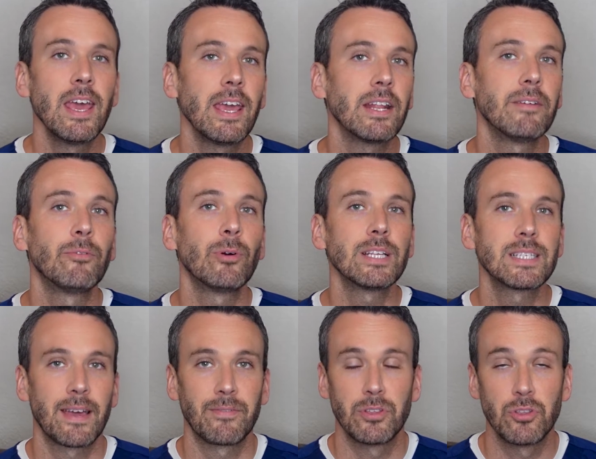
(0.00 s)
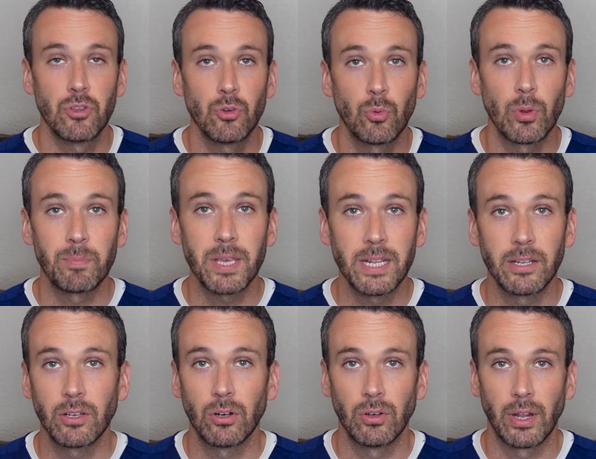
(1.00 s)
it can avoid us having to do
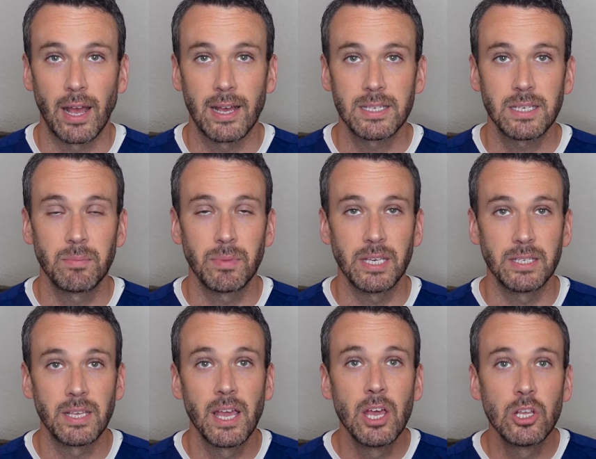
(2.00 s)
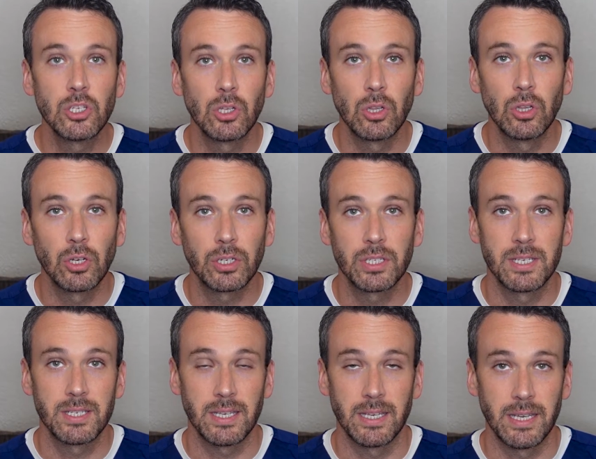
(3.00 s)
repeated colonoscopies to look to
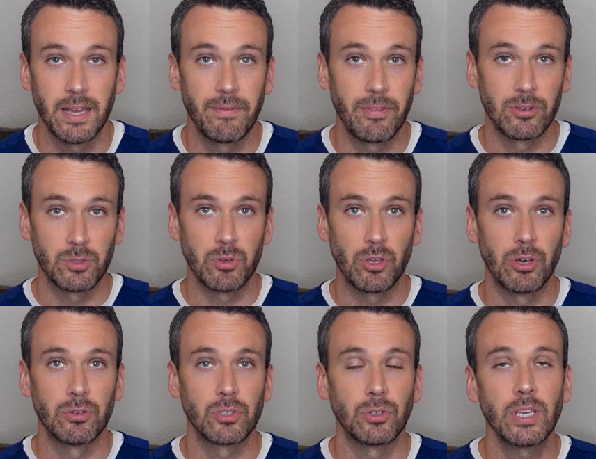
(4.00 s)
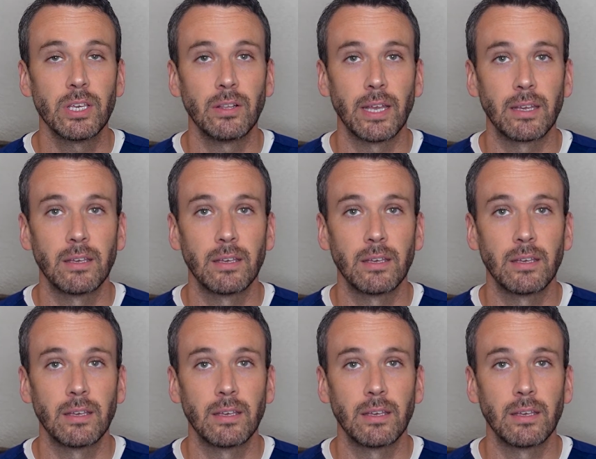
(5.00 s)
see if there's mucosal healing.